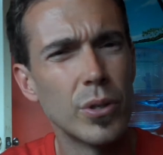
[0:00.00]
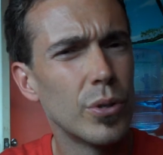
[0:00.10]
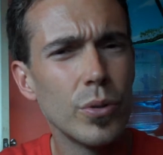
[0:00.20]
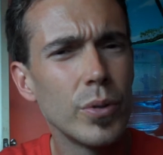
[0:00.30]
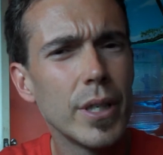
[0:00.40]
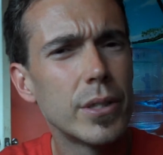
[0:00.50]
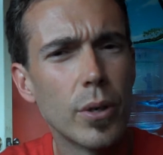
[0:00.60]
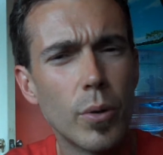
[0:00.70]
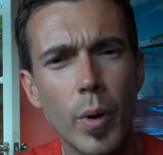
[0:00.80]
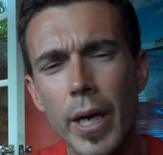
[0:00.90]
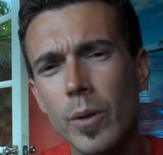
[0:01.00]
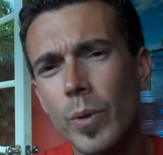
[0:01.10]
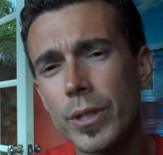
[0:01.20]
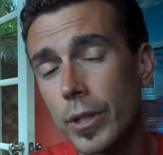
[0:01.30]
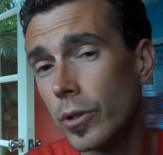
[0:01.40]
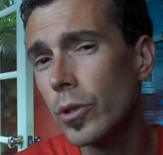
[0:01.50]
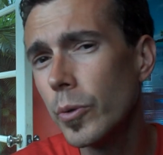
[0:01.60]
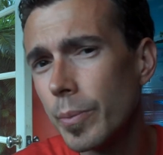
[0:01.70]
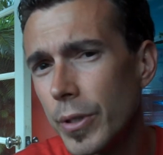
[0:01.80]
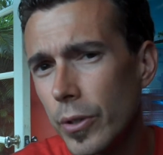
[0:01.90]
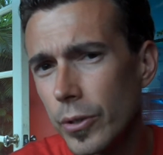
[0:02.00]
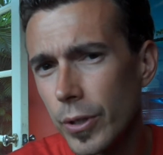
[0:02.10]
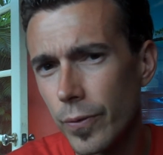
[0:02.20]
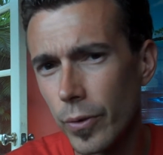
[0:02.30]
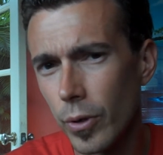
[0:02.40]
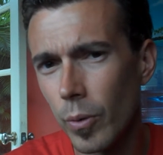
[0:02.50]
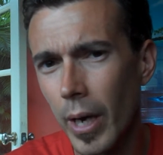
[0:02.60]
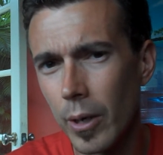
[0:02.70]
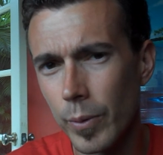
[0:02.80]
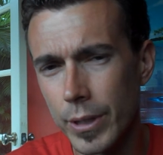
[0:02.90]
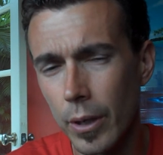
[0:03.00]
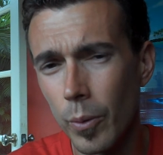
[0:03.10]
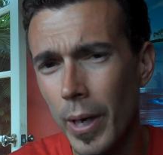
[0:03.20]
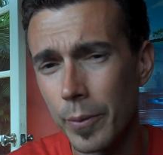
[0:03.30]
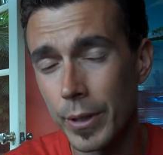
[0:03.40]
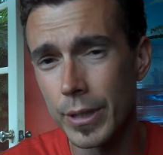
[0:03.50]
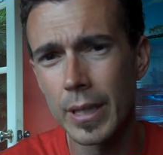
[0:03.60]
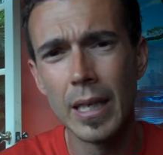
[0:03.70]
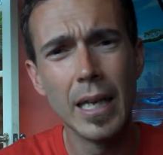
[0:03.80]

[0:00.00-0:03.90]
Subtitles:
who needs a Hawaiian widget and who would be searching for a Hawaiian widget.